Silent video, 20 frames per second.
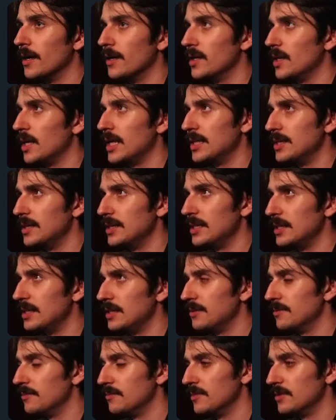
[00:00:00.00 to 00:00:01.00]
in
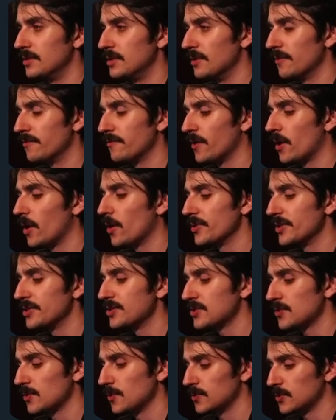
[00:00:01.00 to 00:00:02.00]
the file that
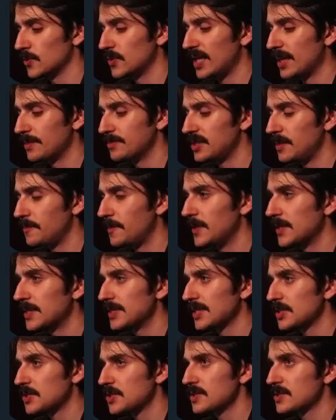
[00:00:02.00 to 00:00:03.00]
stores all the MCP
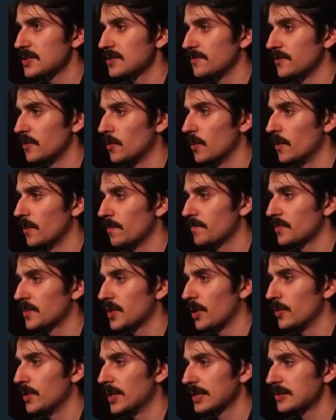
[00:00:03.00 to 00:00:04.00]
connections for
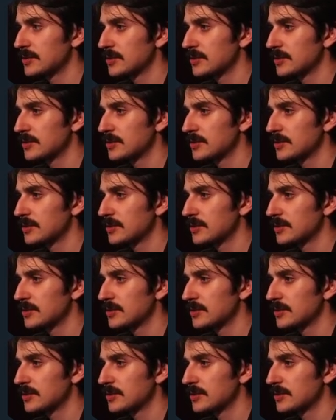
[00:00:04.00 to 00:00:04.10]
Codex?